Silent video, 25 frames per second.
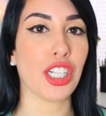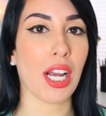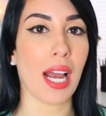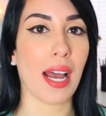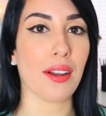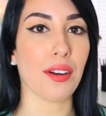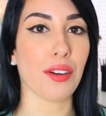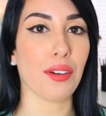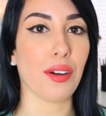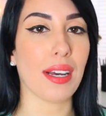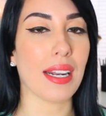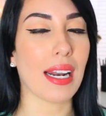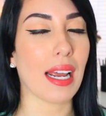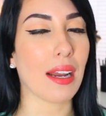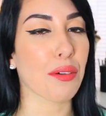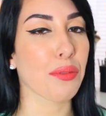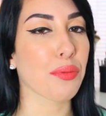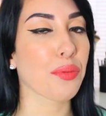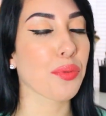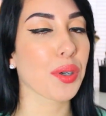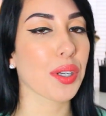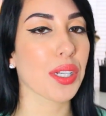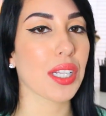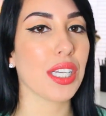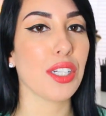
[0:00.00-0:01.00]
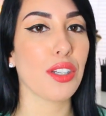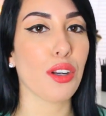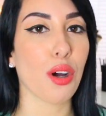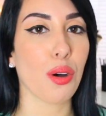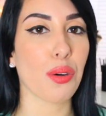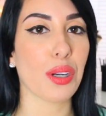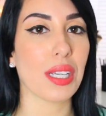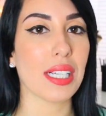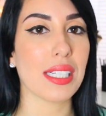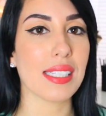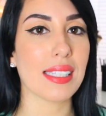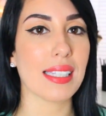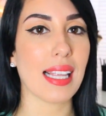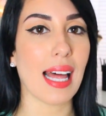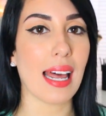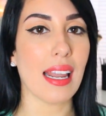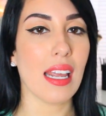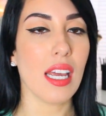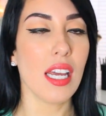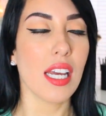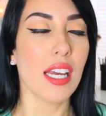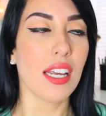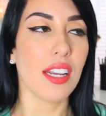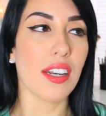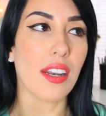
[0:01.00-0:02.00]
channel and I really noticed
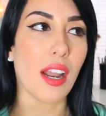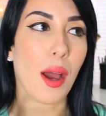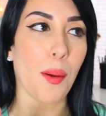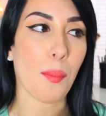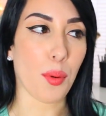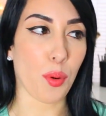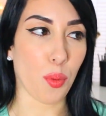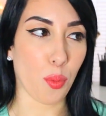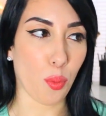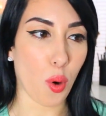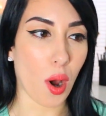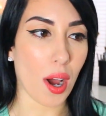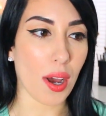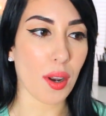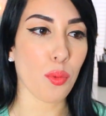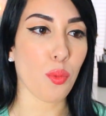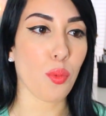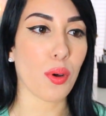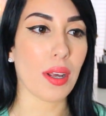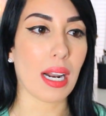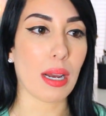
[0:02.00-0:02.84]
that Number one,